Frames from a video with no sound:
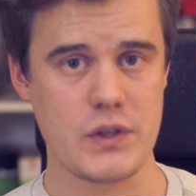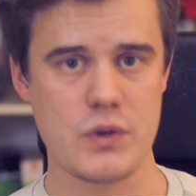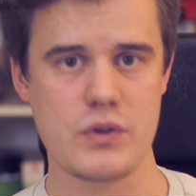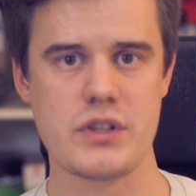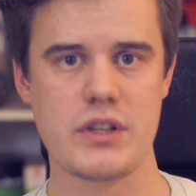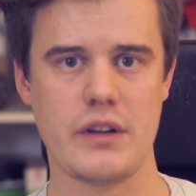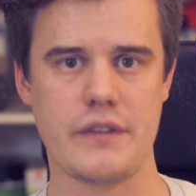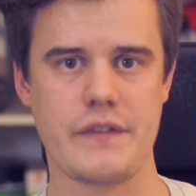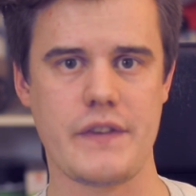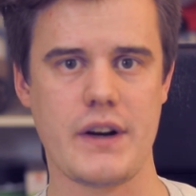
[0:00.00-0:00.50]

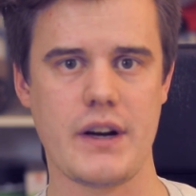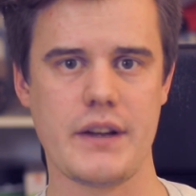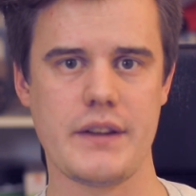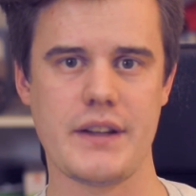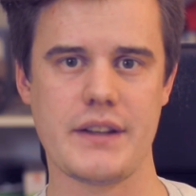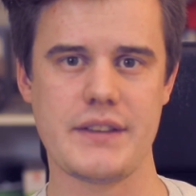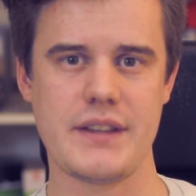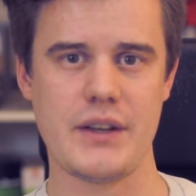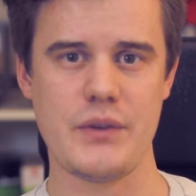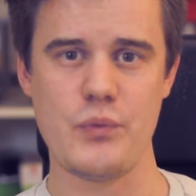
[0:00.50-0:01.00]
usually
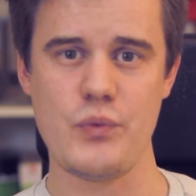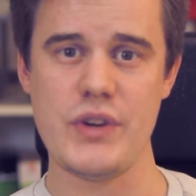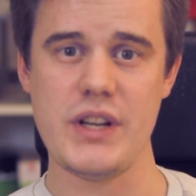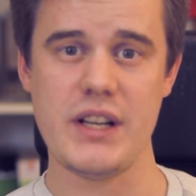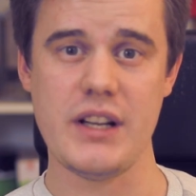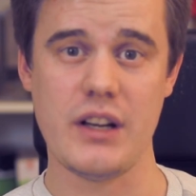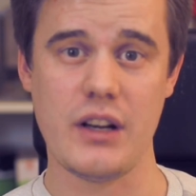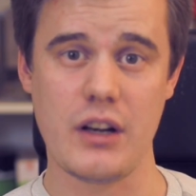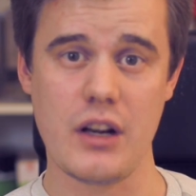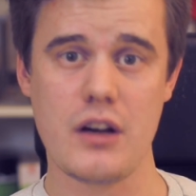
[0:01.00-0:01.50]
find that they
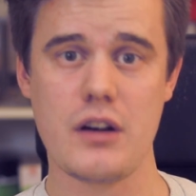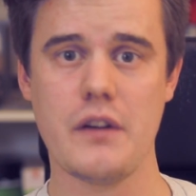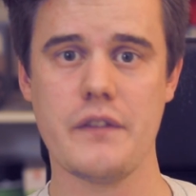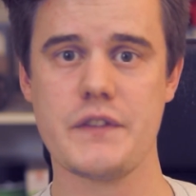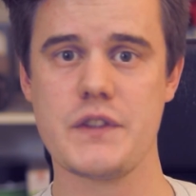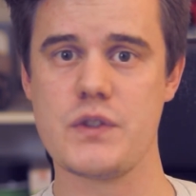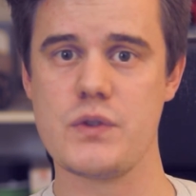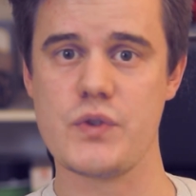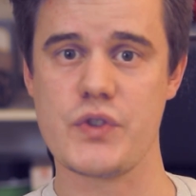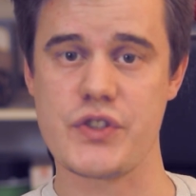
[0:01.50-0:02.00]
really
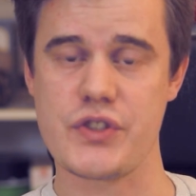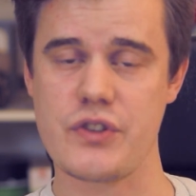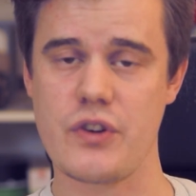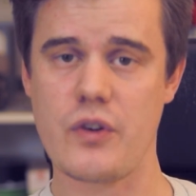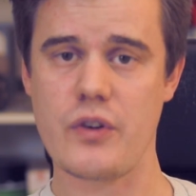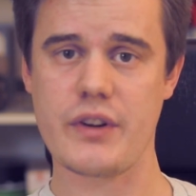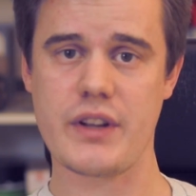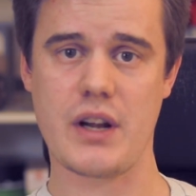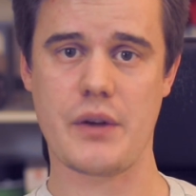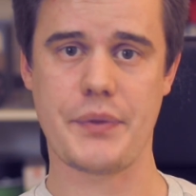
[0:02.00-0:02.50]
love to
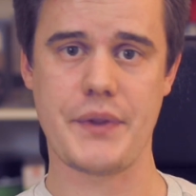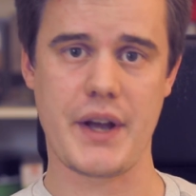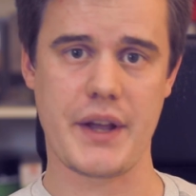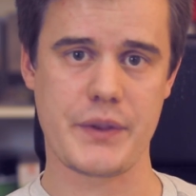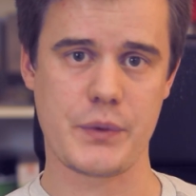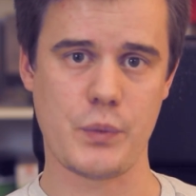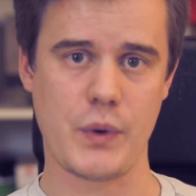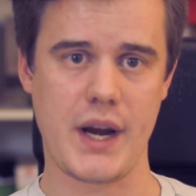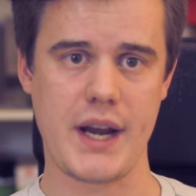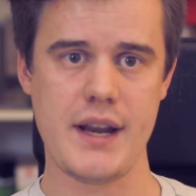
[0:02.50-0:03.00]
start out
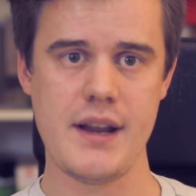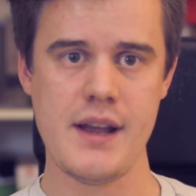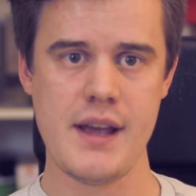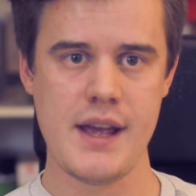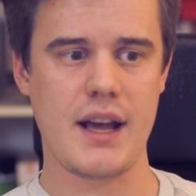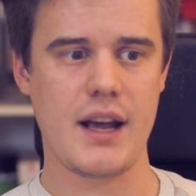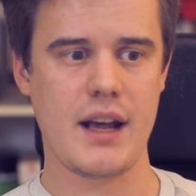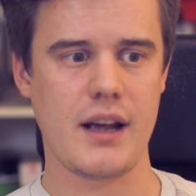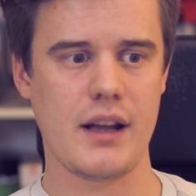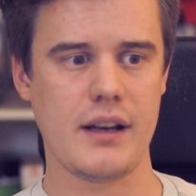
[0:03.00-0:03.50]
that way.
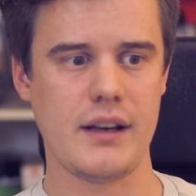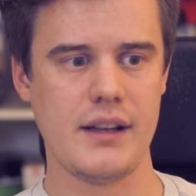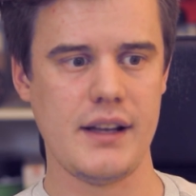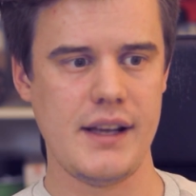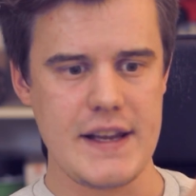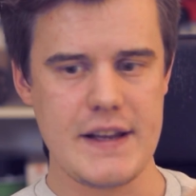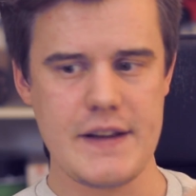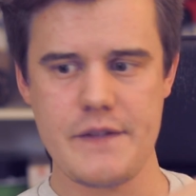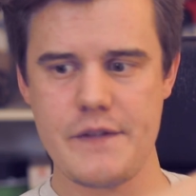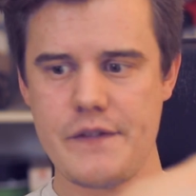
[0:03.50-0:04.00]
And
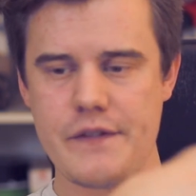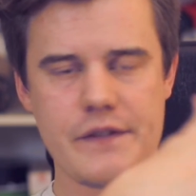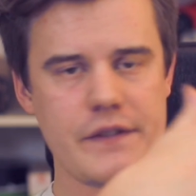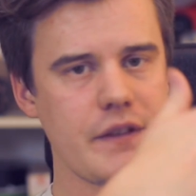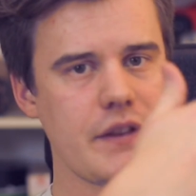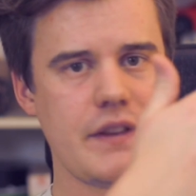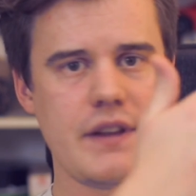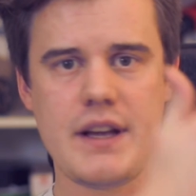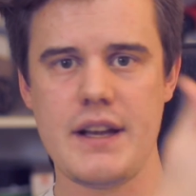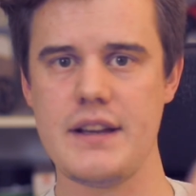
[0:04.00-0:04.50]
if
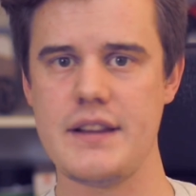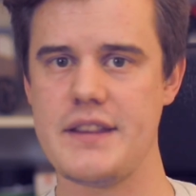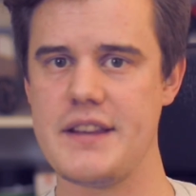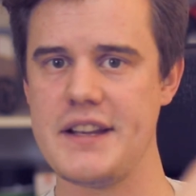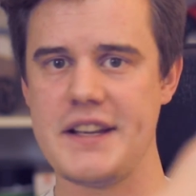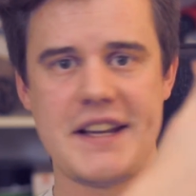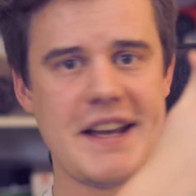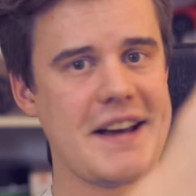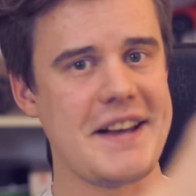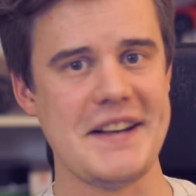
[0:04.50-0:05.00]
they
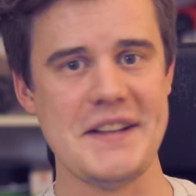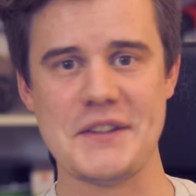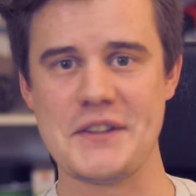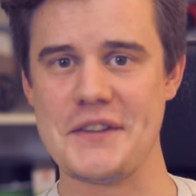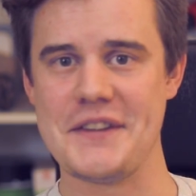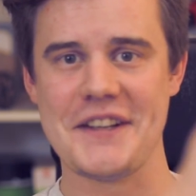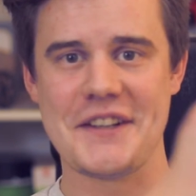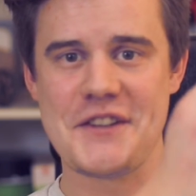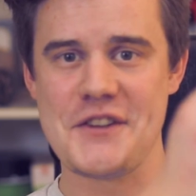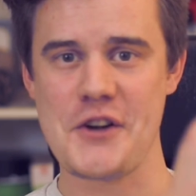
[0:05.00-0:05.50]
get
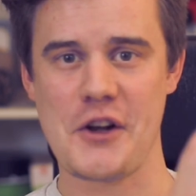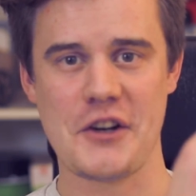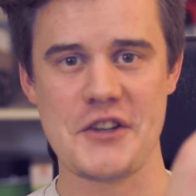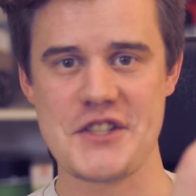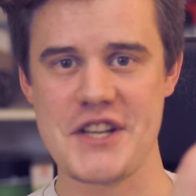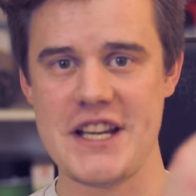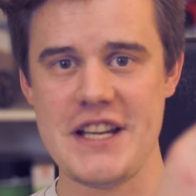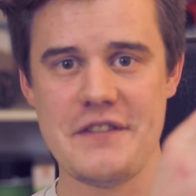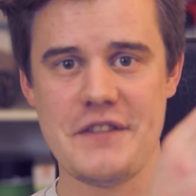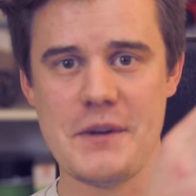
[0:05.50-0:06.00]
into
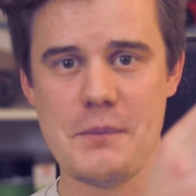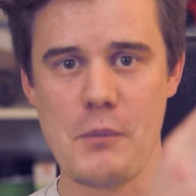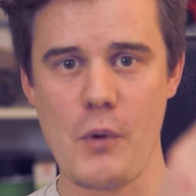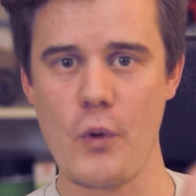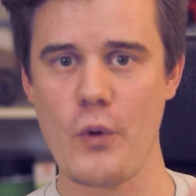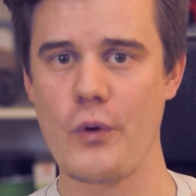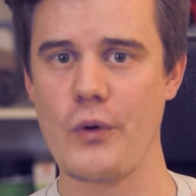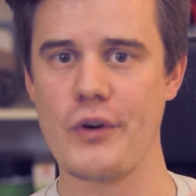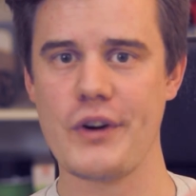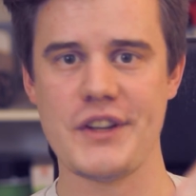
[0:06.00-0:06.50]
technology even
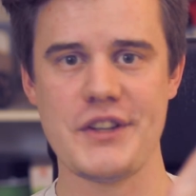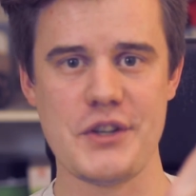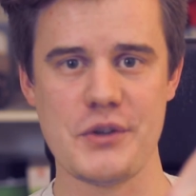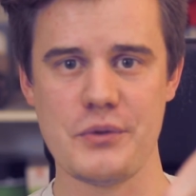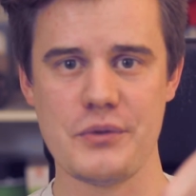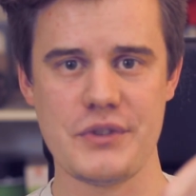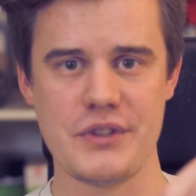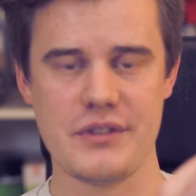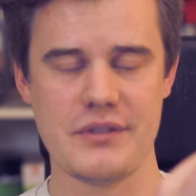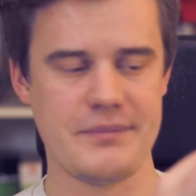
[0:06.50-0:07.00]
more and
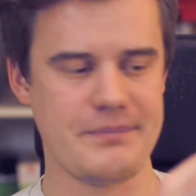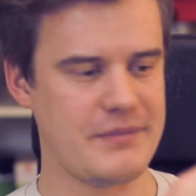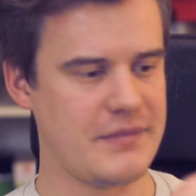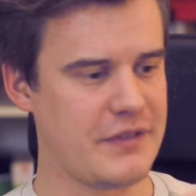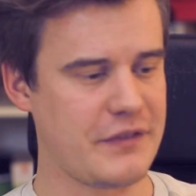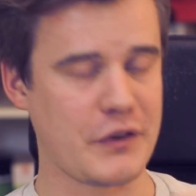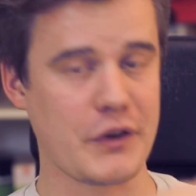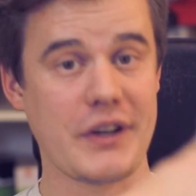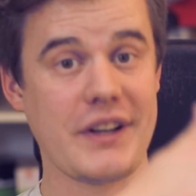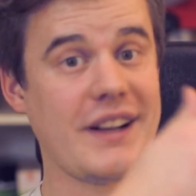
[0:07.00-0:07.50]
you
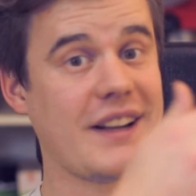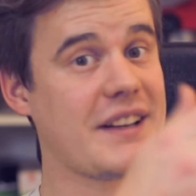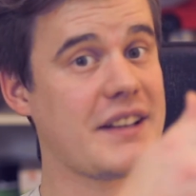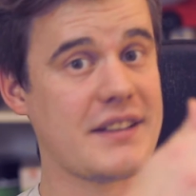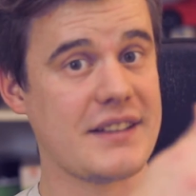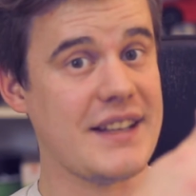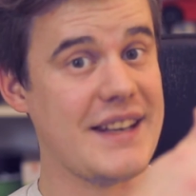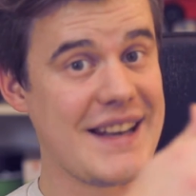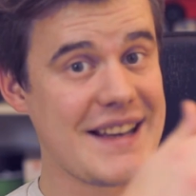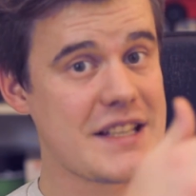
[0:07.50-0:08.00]
for
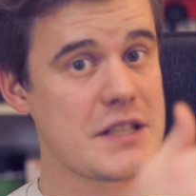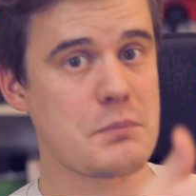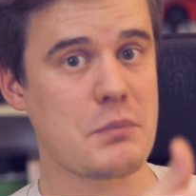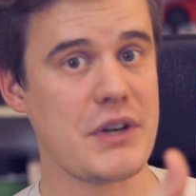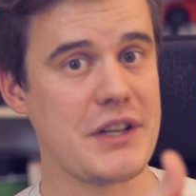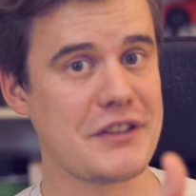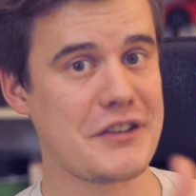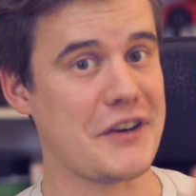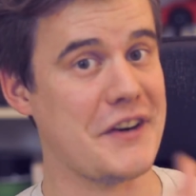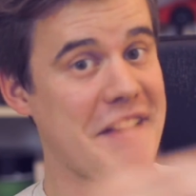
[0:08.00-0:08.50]
like the next
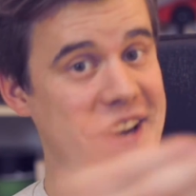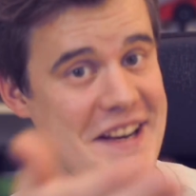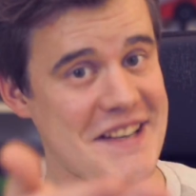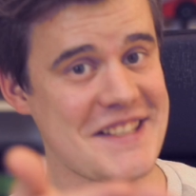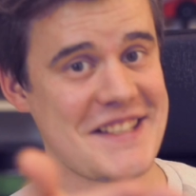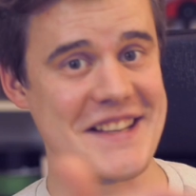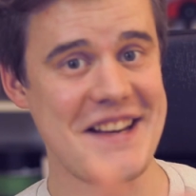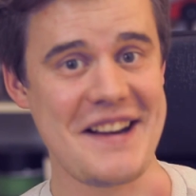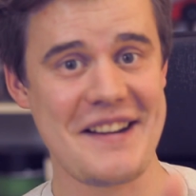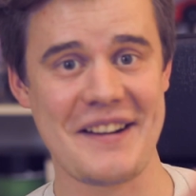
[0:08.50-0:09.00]
printer
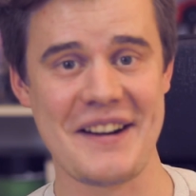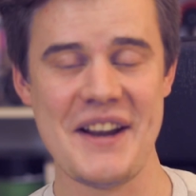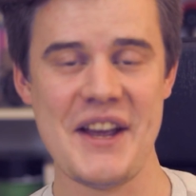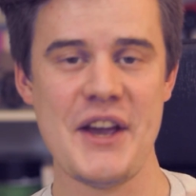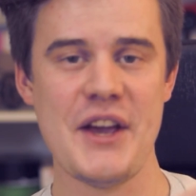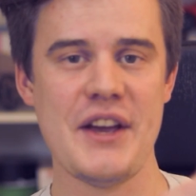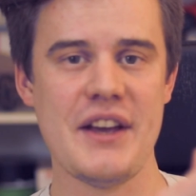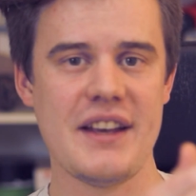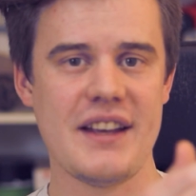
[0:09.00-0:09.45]
next year,